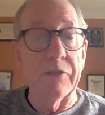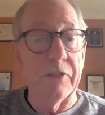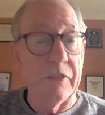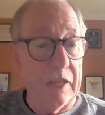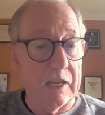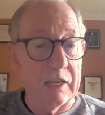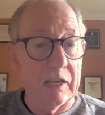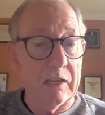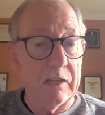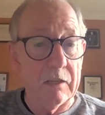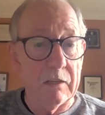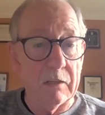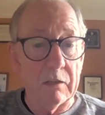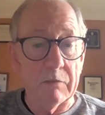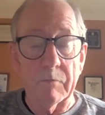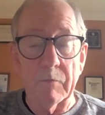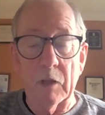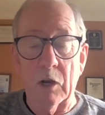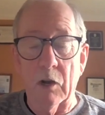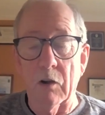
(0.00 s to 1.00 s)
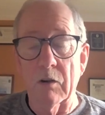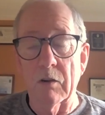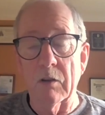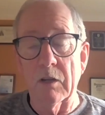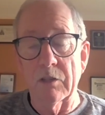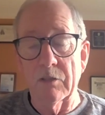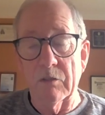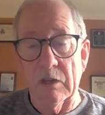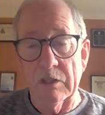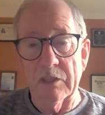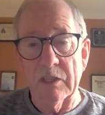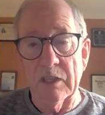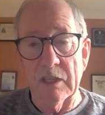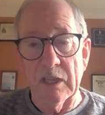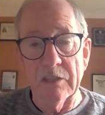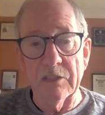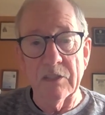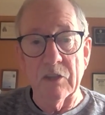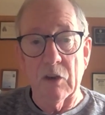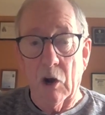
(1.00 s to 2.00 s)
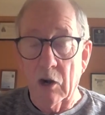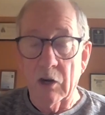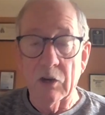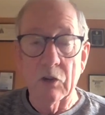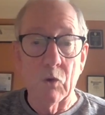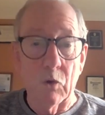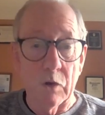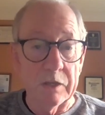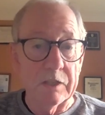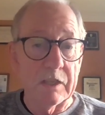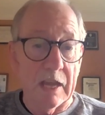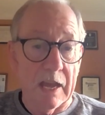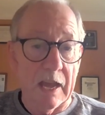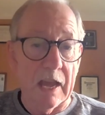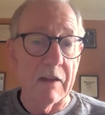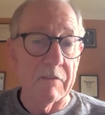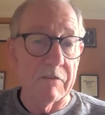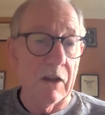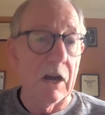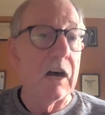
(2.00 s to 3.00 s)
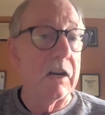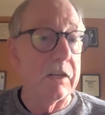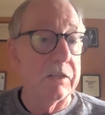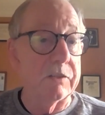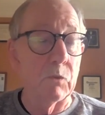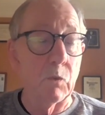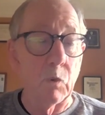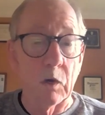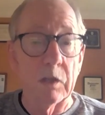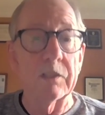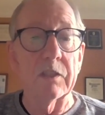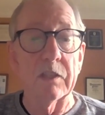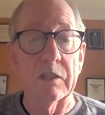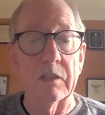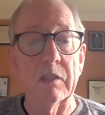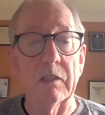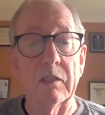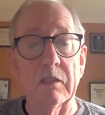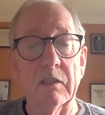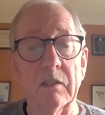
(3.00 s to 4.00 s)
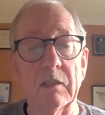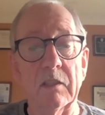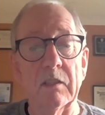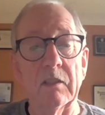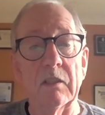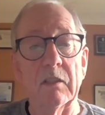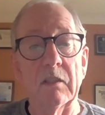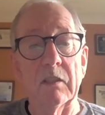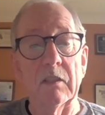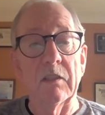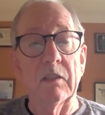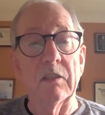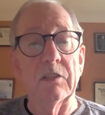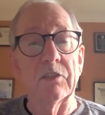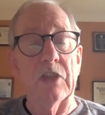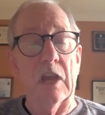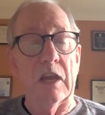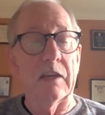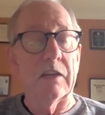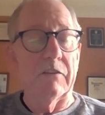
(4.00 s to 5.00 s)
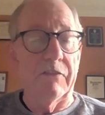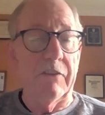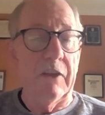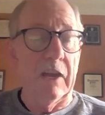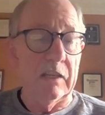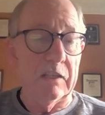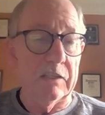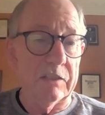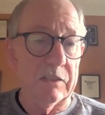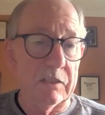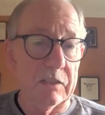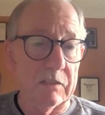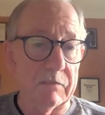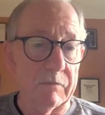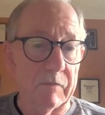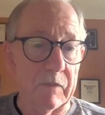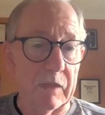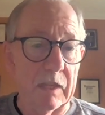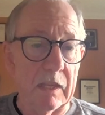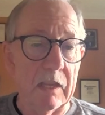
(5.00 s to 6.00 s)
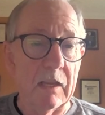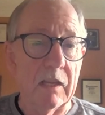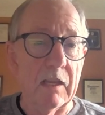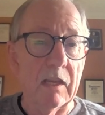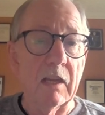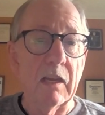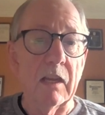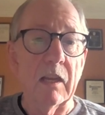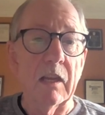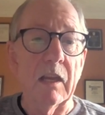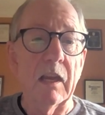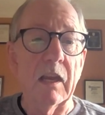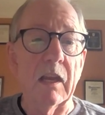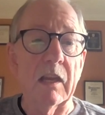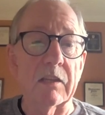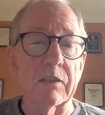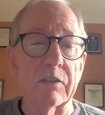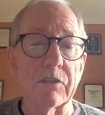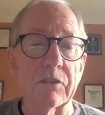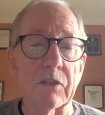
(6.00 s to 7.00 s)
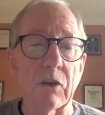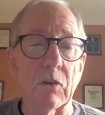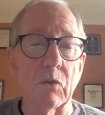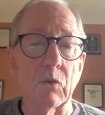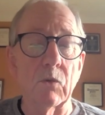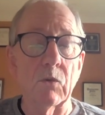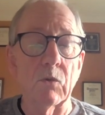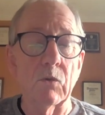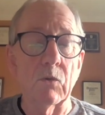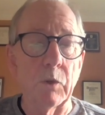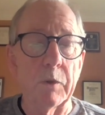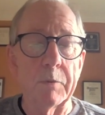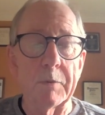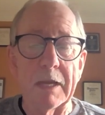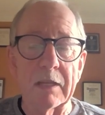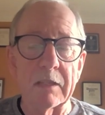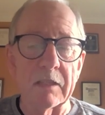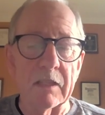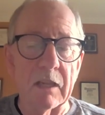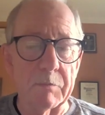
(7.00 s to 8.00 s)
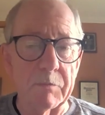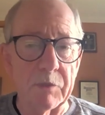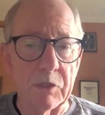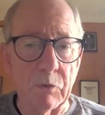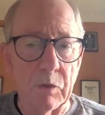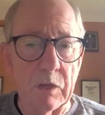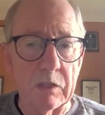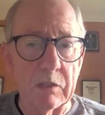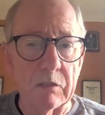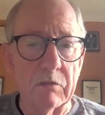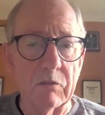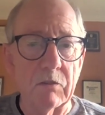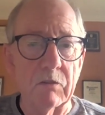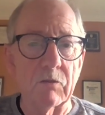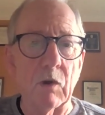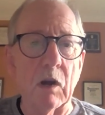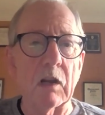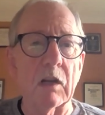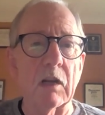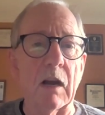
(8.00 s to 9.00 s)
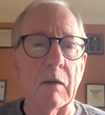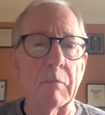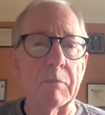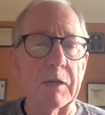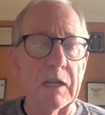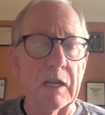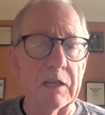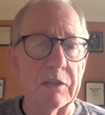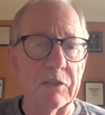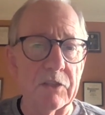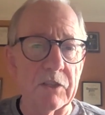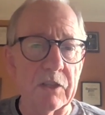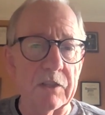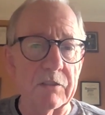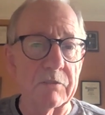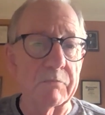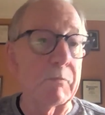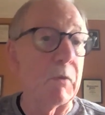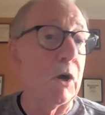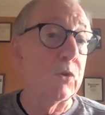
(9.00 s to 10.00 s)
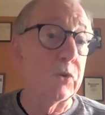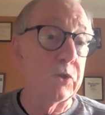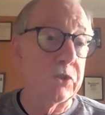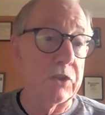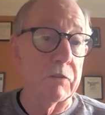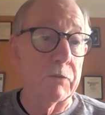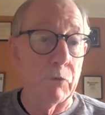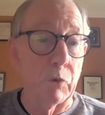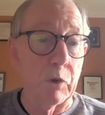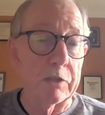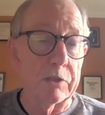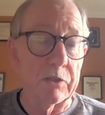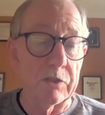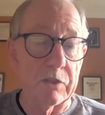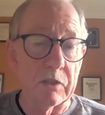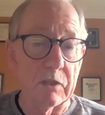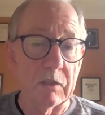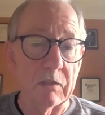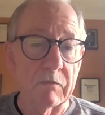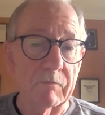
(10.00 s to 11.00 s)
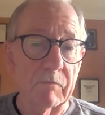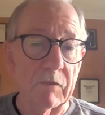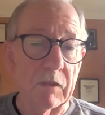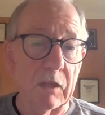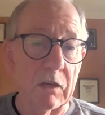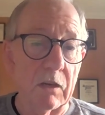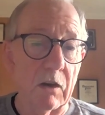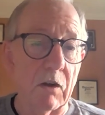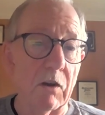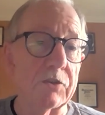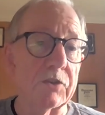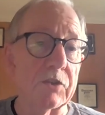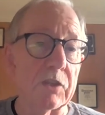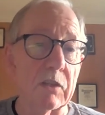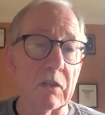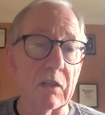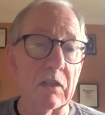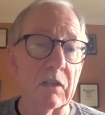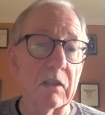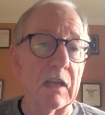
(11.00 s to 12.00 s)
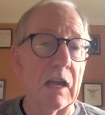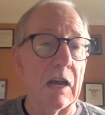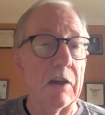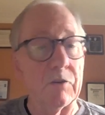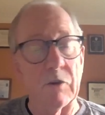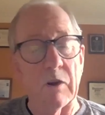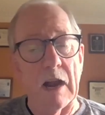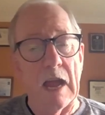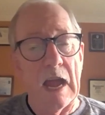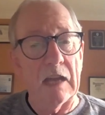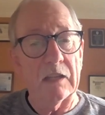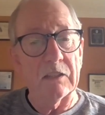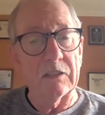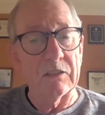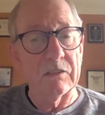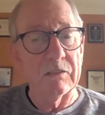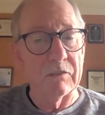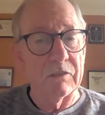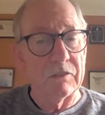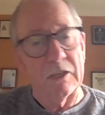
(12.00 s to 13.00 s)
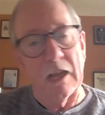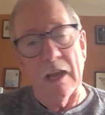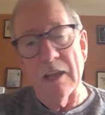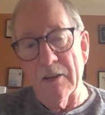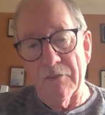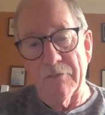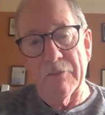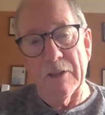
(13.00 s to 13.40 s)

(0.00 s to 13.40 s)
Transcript: think are addressing aging are going to have unwanted side effects. And so we may end up doing drug combinations, most of which are to counteract side